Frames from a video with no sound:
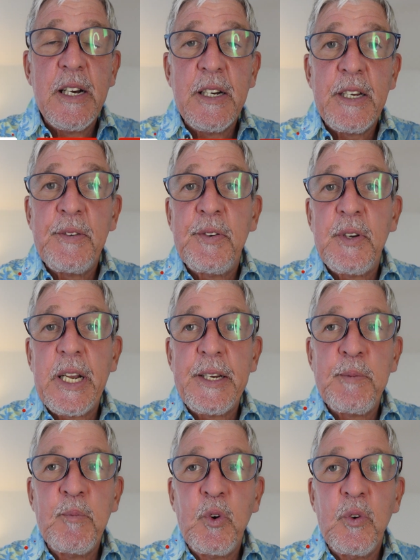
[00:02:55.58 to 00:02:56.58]
If you'd
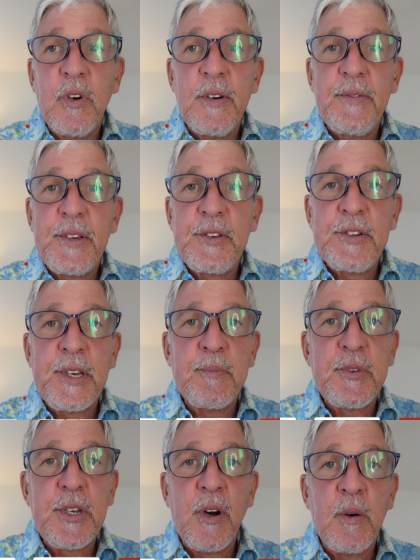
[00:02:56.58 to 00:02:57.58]
like more of these
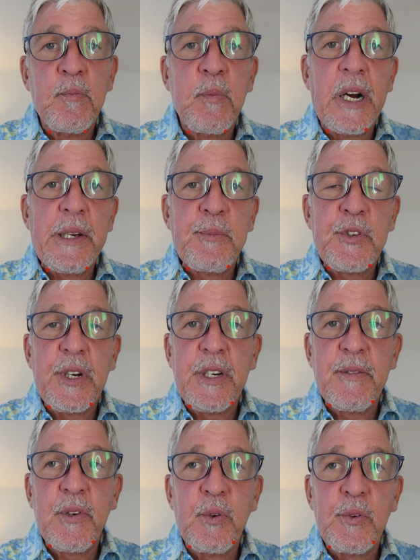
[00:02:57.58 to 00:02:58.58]
tips on
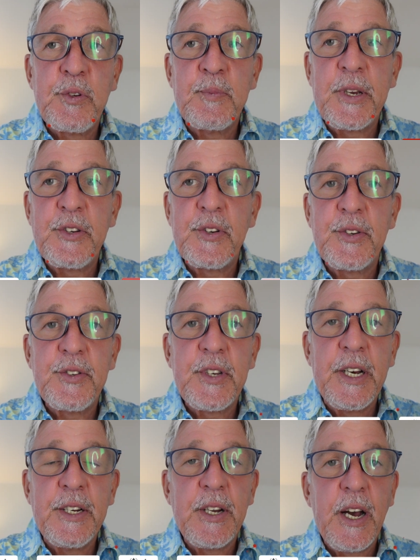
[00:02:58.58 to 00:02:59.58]
Pipedrive, automations,
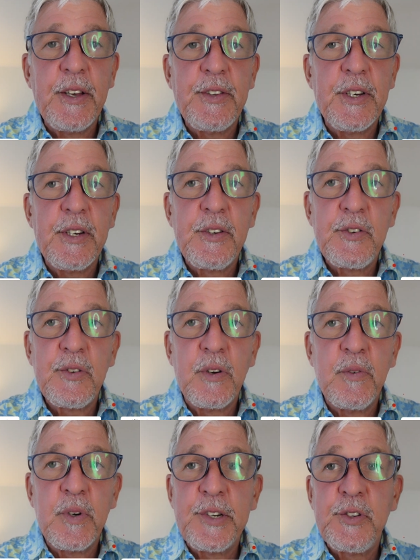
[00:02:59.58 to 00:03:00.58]
and other
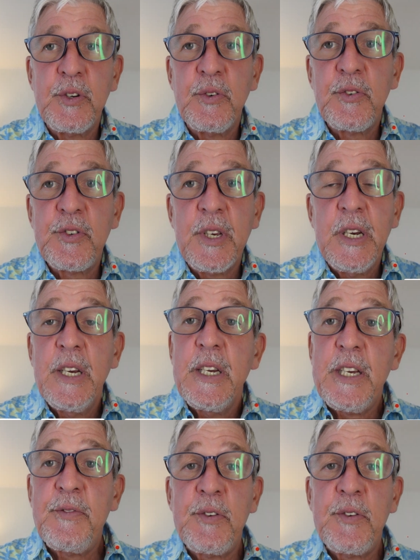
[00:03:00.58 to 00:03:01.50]
software tools, if